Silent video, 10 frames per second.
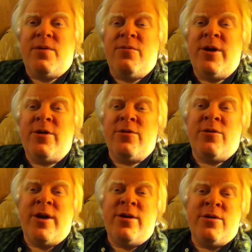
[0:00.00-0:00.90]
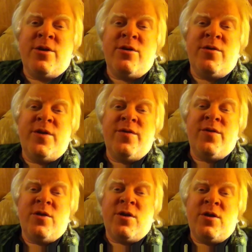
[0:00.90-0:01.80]
regular ground coffee
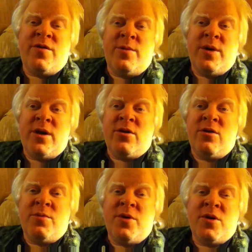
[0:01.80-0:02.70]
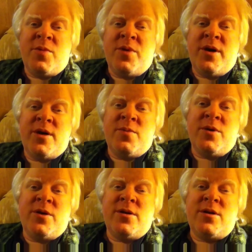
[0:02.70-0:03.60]
for a coffee maker or a perk pot,
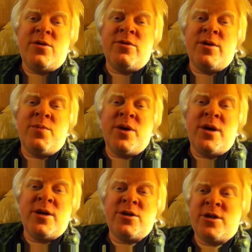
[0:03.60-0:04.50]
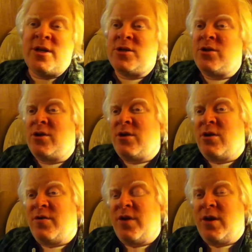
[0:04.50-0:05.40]
but in a pinch, that's good
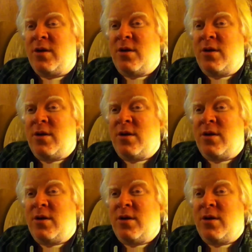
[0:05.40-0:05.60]
coffee.